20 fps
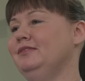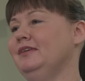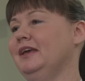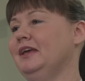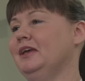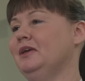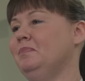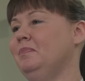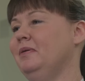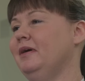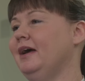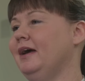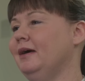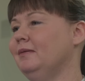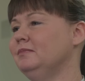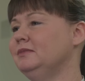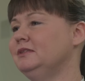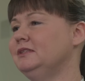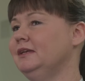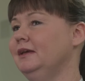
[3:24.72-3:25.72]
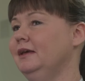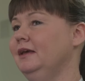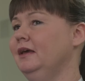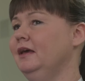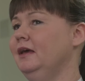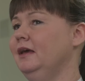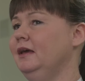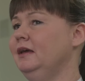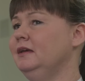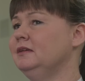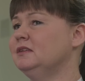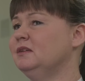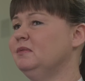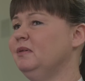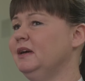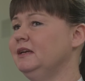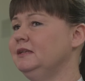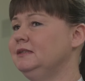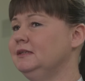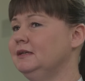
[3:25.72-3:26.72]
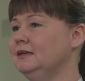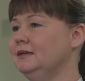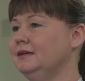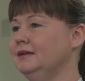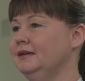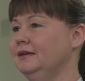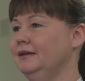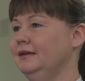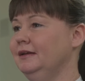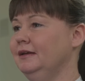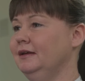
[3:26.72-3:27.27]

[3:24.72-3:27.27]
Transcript: think perhaps it's quite a